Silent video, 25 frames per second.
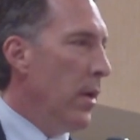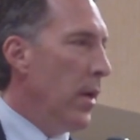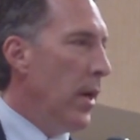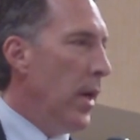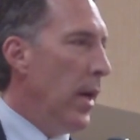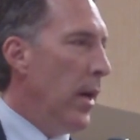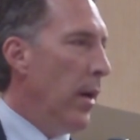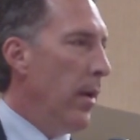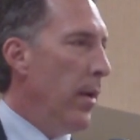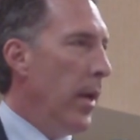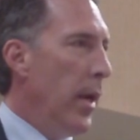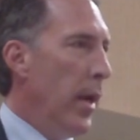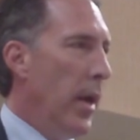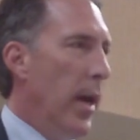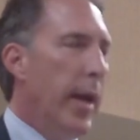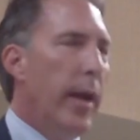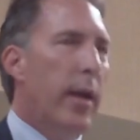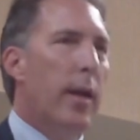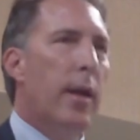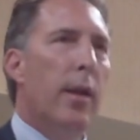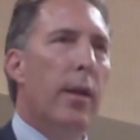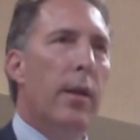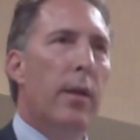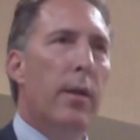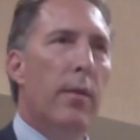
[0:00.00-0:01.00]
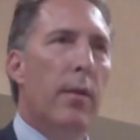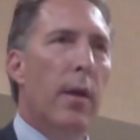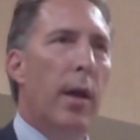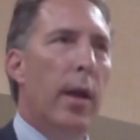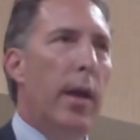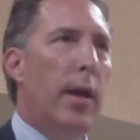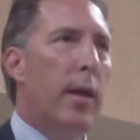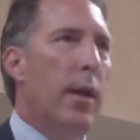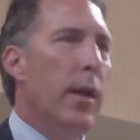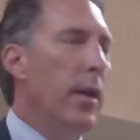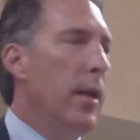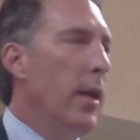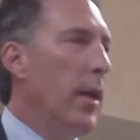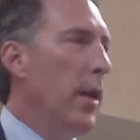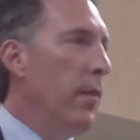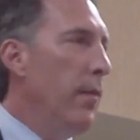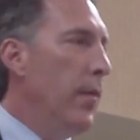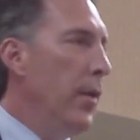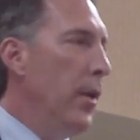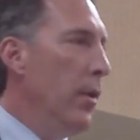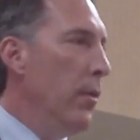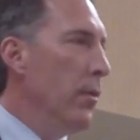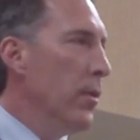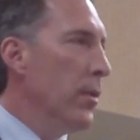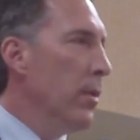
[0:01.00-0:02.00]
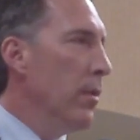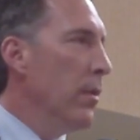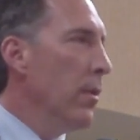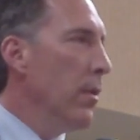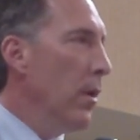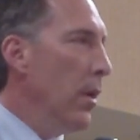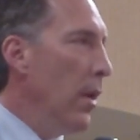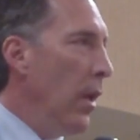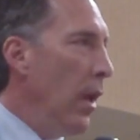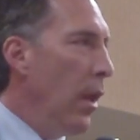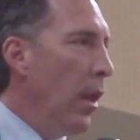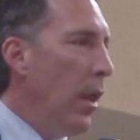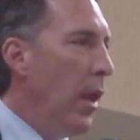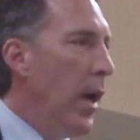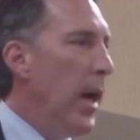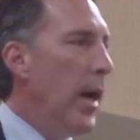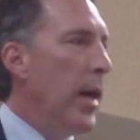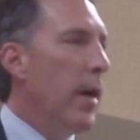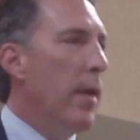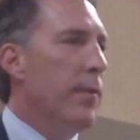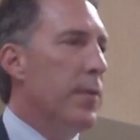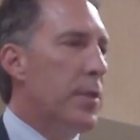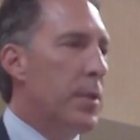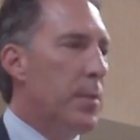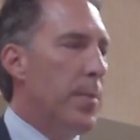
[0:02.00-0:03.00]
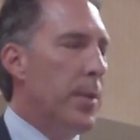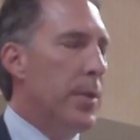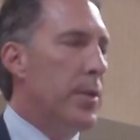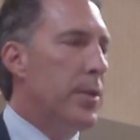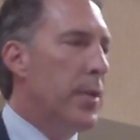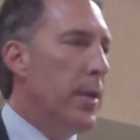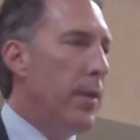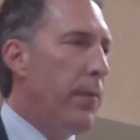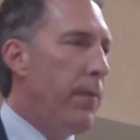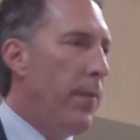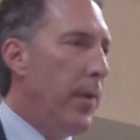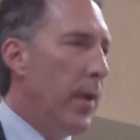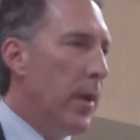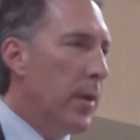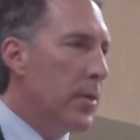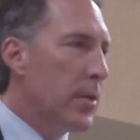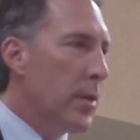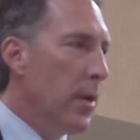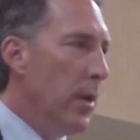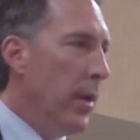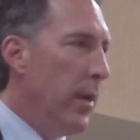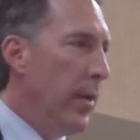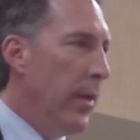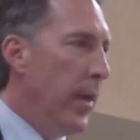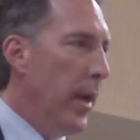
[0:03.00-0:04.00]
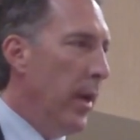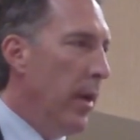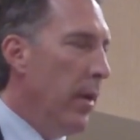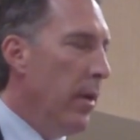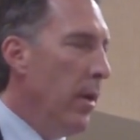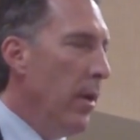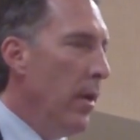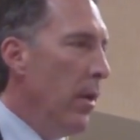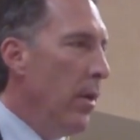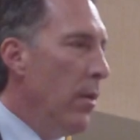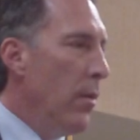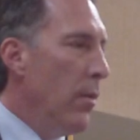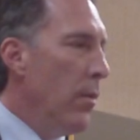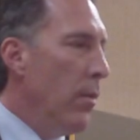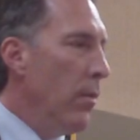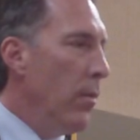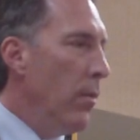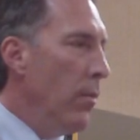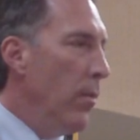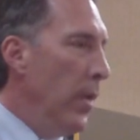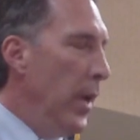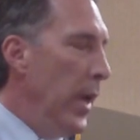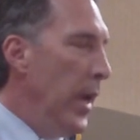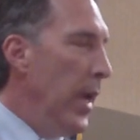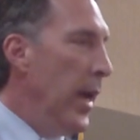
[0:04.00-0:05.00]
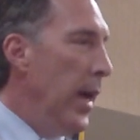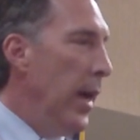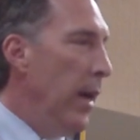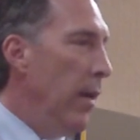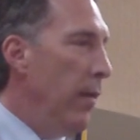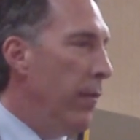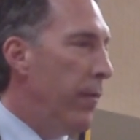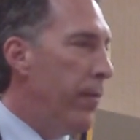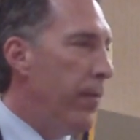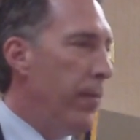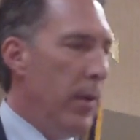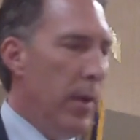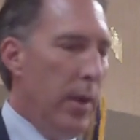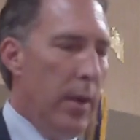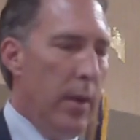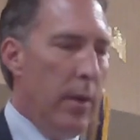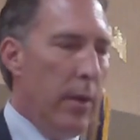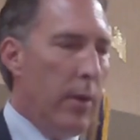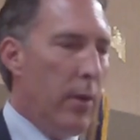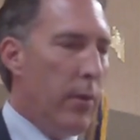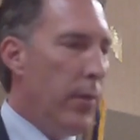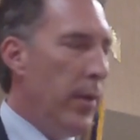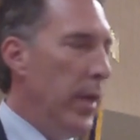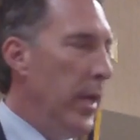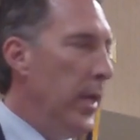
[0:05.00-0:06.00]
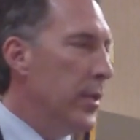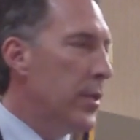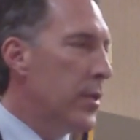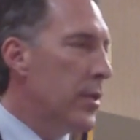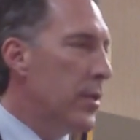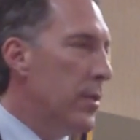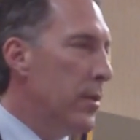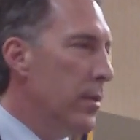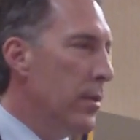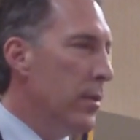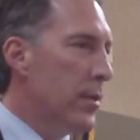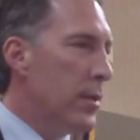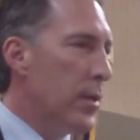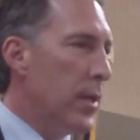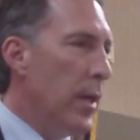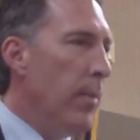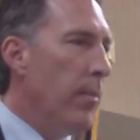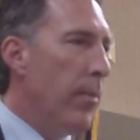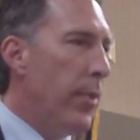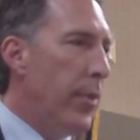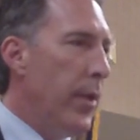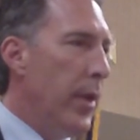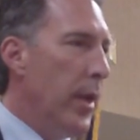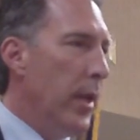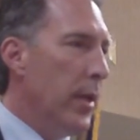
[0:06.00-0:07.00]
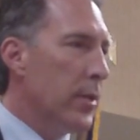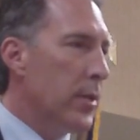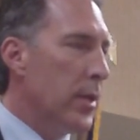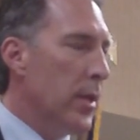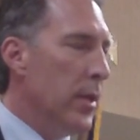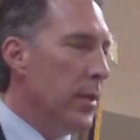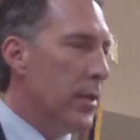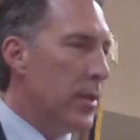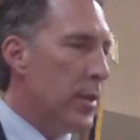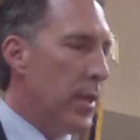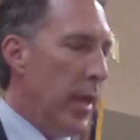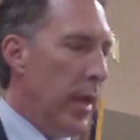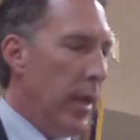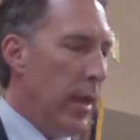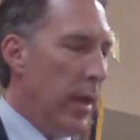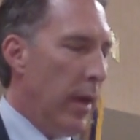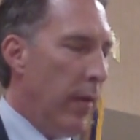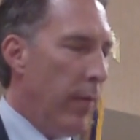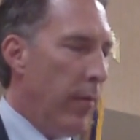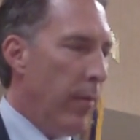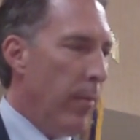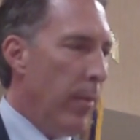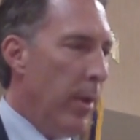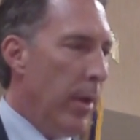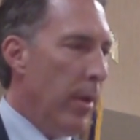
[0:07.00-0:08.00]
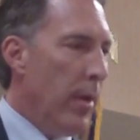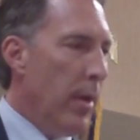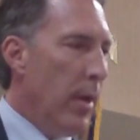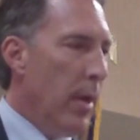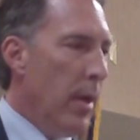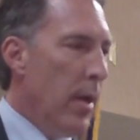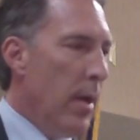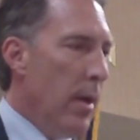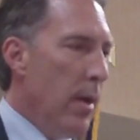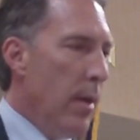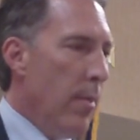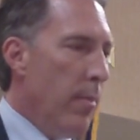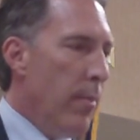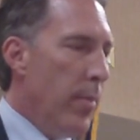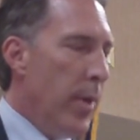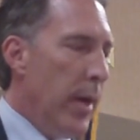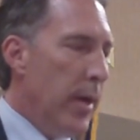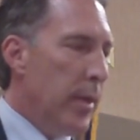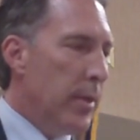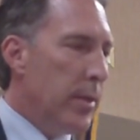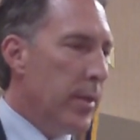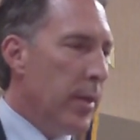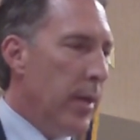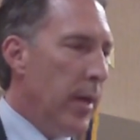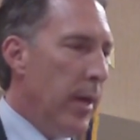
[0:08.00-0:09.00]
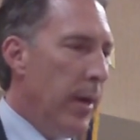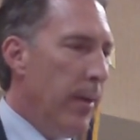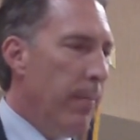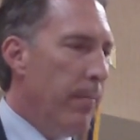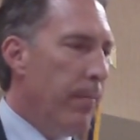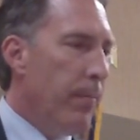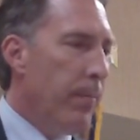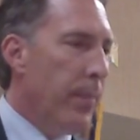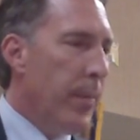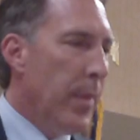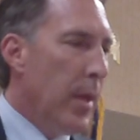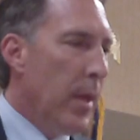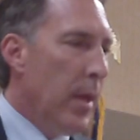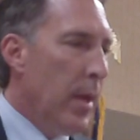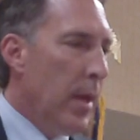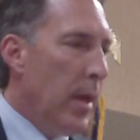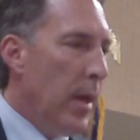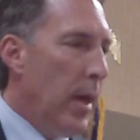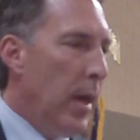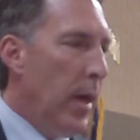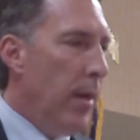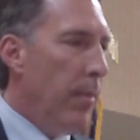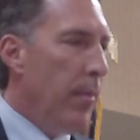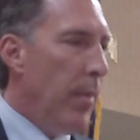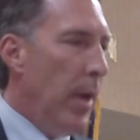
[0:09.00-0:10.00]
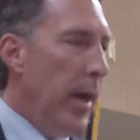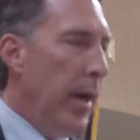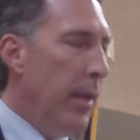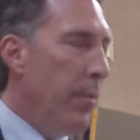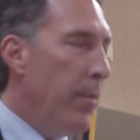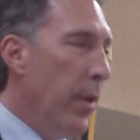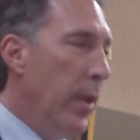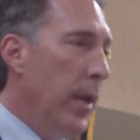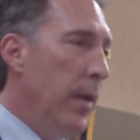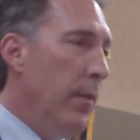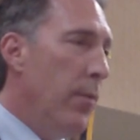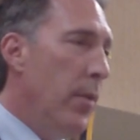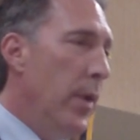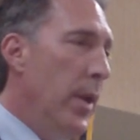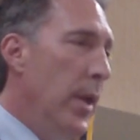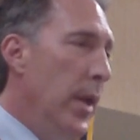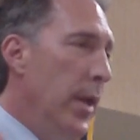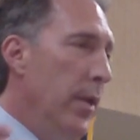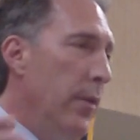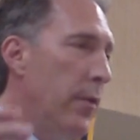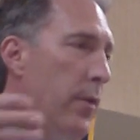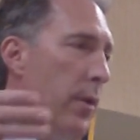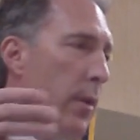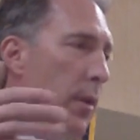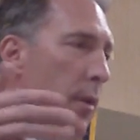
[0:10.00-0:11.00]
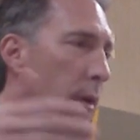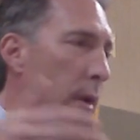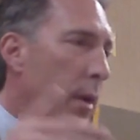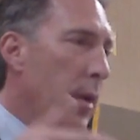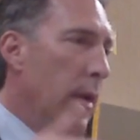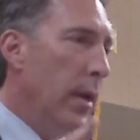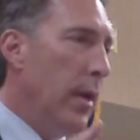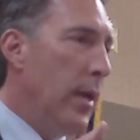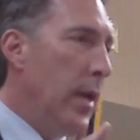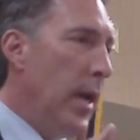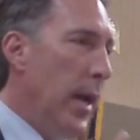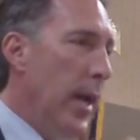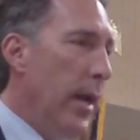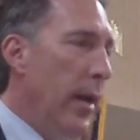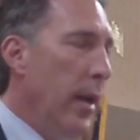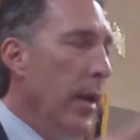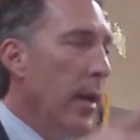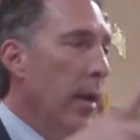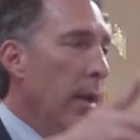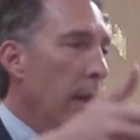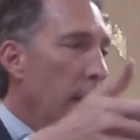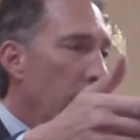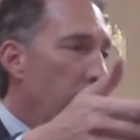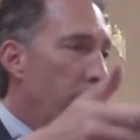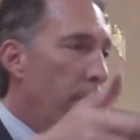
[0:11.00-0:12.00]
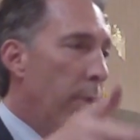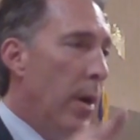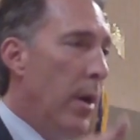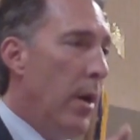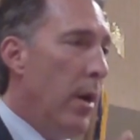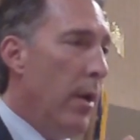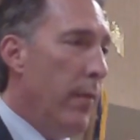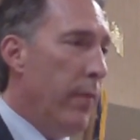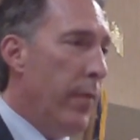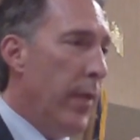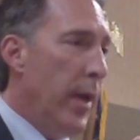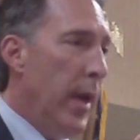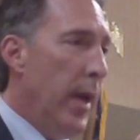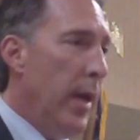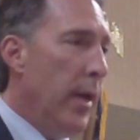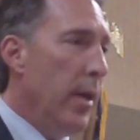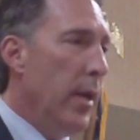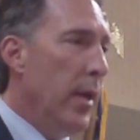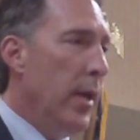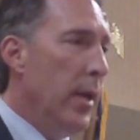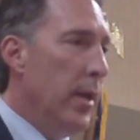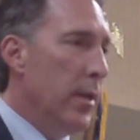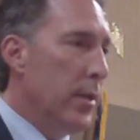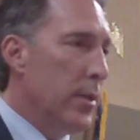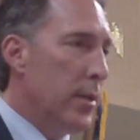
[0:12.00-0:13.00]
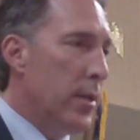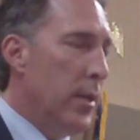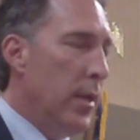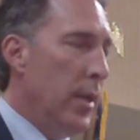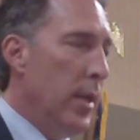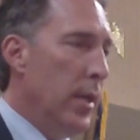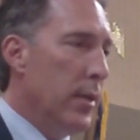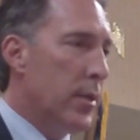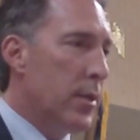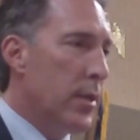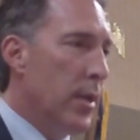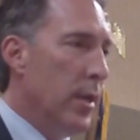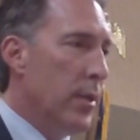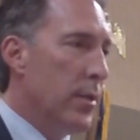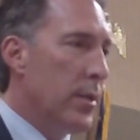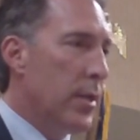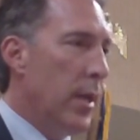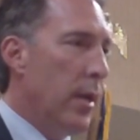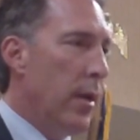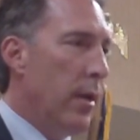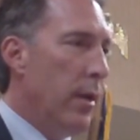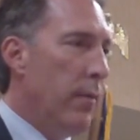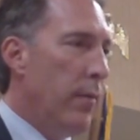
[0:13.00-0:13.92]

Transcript: Uh, and I can, I can give you a lot of specifics on that. We have increased some things in state government. But uh, uh, I believe we need to look at cutting, and part of that is the Sunset